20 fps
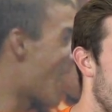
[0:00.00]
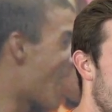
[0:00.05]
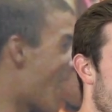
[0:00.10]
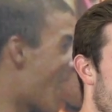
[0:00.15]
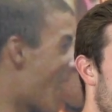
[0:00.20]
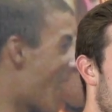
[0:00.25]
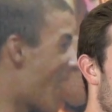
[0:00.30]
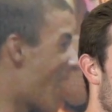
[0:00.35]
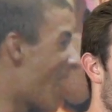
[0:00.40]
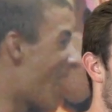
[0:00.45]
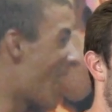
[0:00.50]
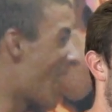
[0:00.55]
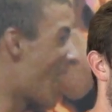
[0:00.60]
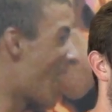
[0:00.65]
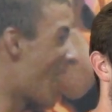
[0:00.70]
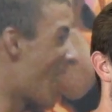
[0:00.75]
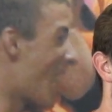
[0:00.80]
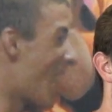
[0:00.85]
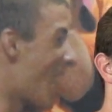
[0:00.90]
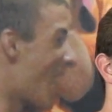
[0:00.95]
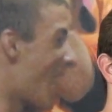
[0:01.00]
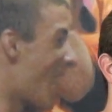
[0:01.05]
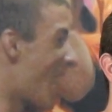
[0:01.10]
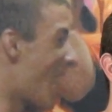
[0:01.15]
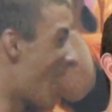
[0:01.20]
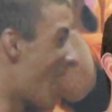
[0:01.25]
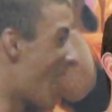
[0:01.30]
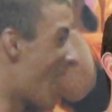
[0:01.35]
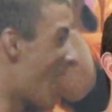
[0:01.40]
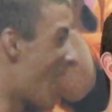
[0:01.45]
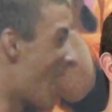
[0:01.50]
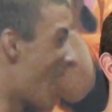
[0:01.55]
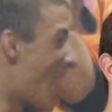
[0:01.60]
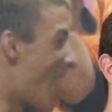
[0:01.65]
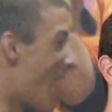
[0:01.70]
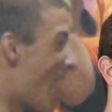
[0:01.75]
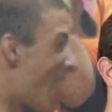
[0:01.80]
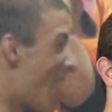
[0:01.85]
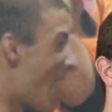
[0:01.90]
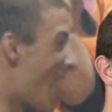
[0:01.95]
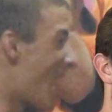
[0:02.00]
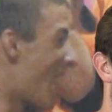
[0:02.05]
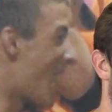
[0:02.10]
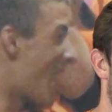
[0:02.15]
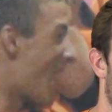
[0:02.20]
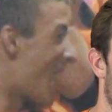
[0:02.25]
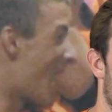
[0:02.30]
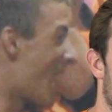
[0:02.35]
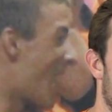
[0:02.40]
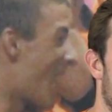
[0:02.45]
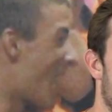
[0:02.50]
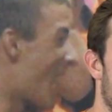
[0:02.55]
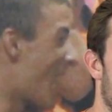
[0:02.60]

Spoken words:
[no speech]